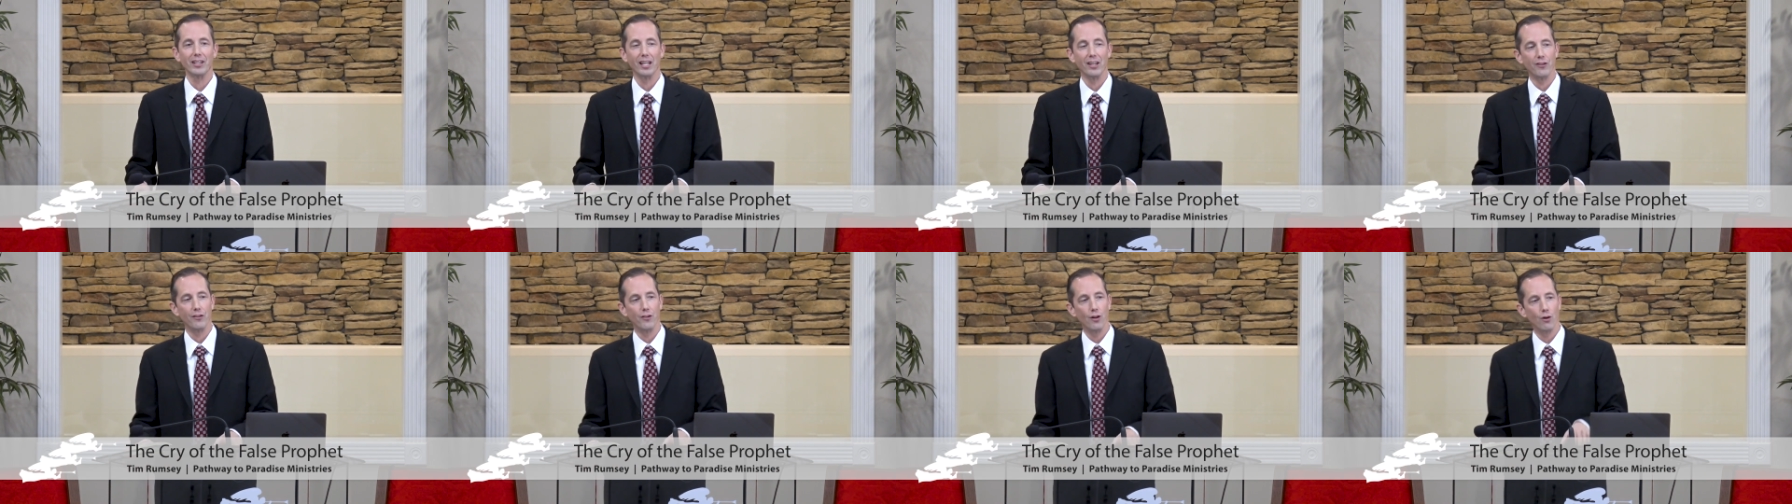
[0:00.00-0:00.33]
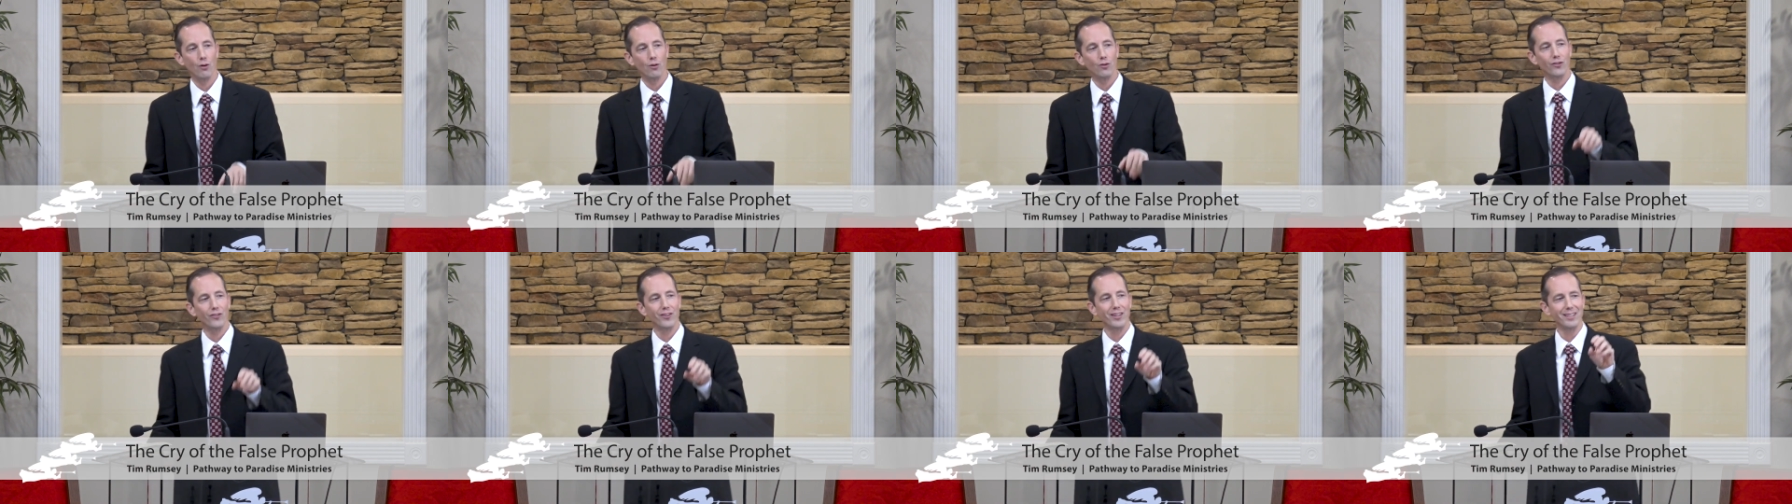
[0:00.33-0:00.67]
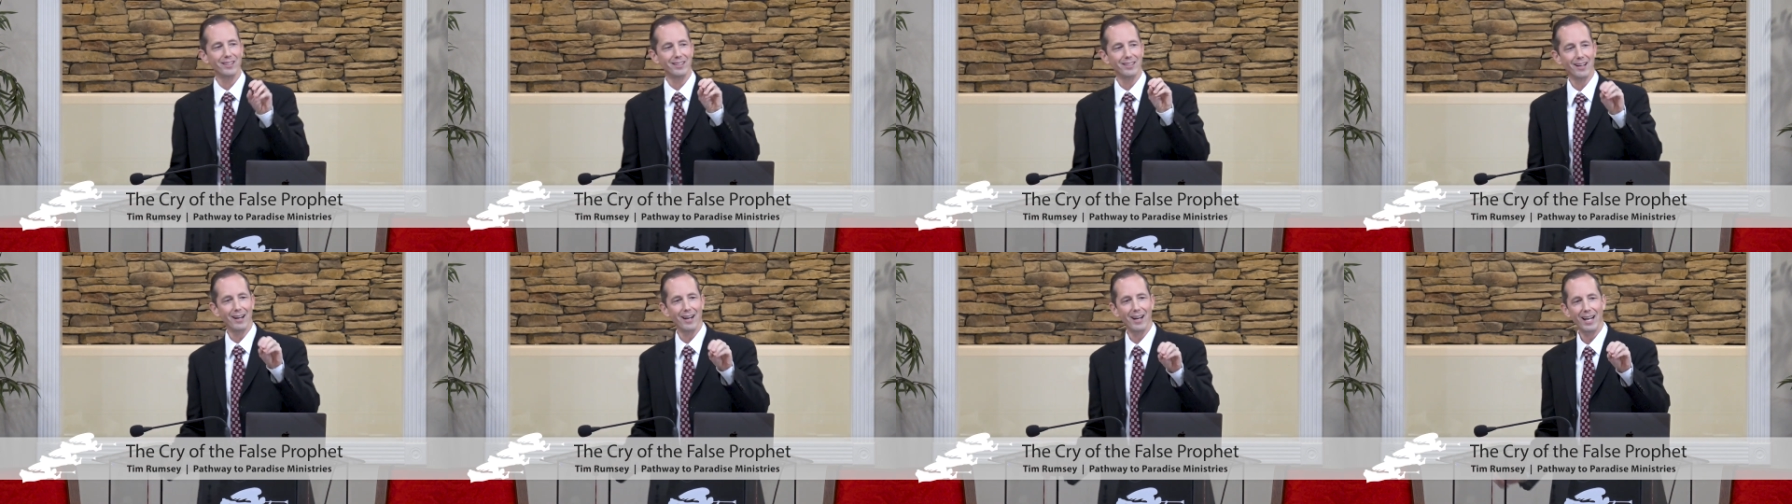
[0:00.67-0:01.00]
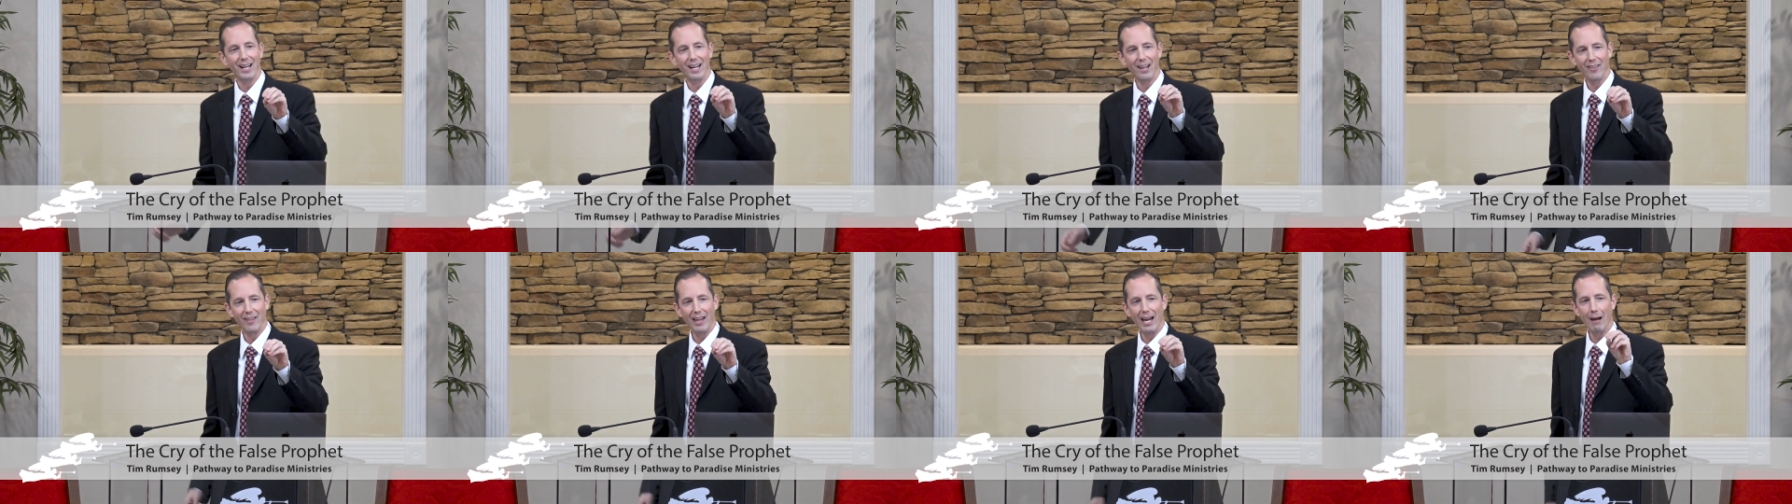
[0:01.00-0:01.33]
that those that
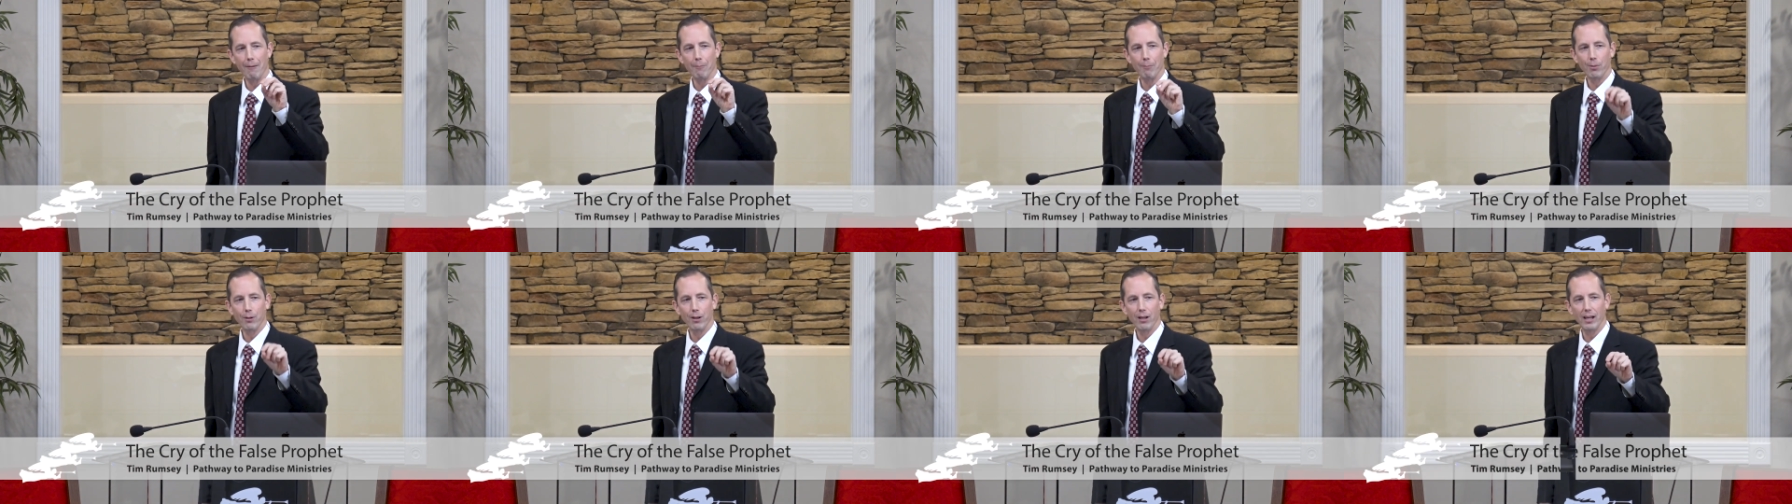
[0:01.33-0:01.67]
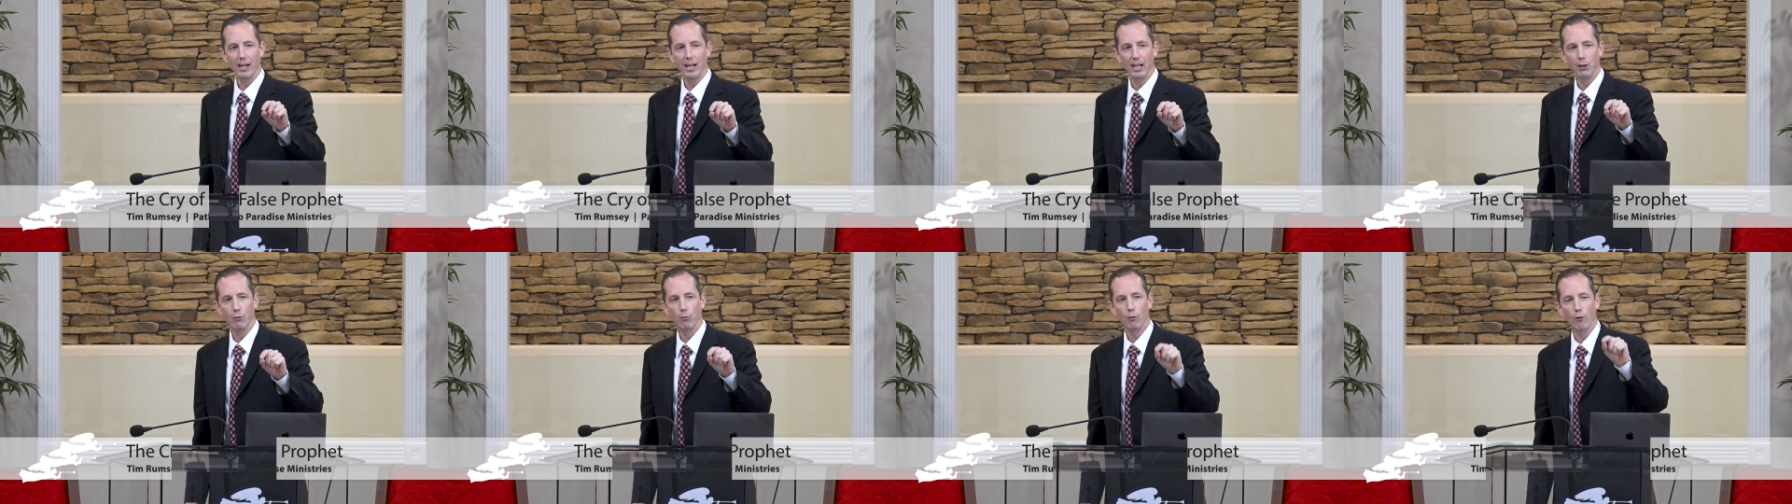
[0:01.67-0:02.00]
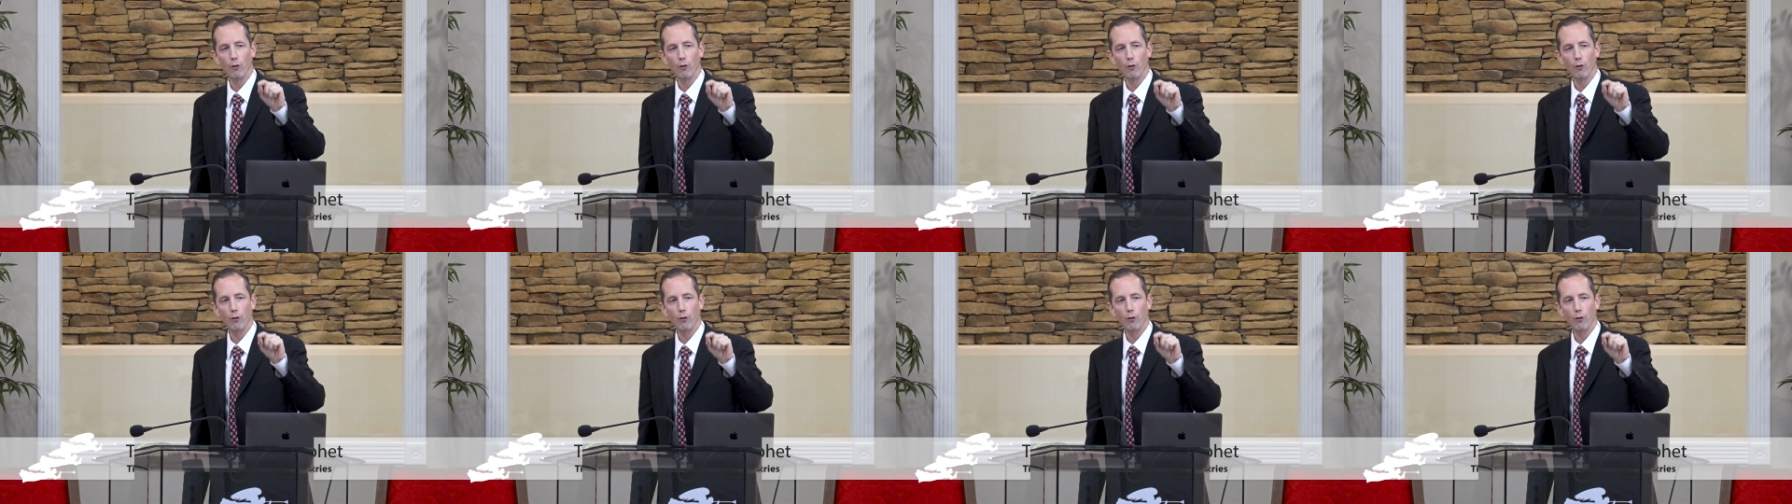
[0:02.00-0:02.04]
died in that plague